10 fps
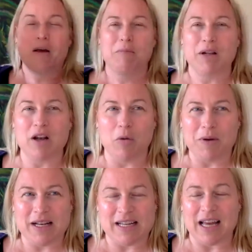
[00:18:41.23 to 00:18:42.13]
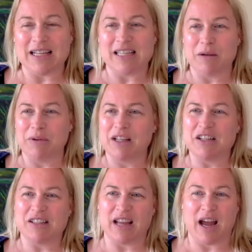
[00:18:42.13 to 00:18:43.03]
But nobody does. They really
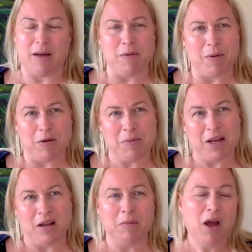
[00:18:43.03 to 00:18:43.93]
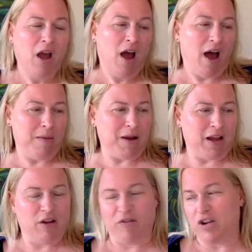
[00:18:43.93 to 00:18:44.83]
just say, I'm the better medium. I'm not
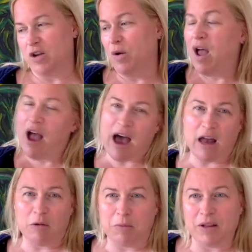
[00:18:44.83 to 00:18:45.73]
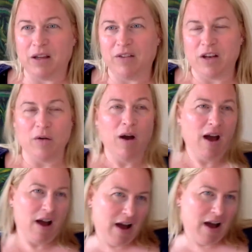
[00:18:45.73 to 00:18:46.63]
here for you. I don't believe in you.
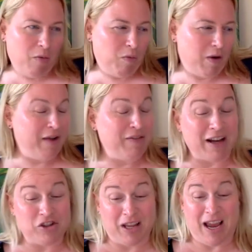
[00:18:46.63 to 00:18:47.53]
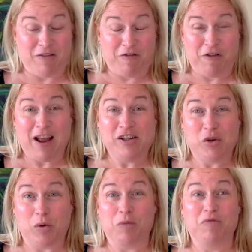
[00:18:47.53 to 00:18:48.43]
I've actually had friends
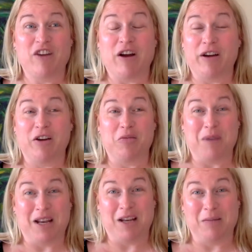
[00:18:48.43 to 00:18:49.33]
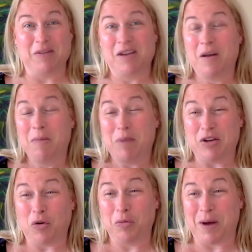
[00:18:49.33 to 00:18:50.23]
who are very good mediums be
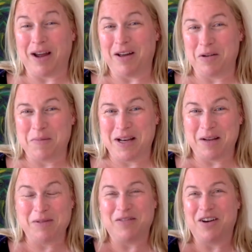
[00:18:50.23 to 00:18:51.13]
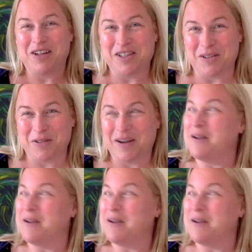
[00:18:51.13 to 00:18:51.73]
told by other mediums they've gone to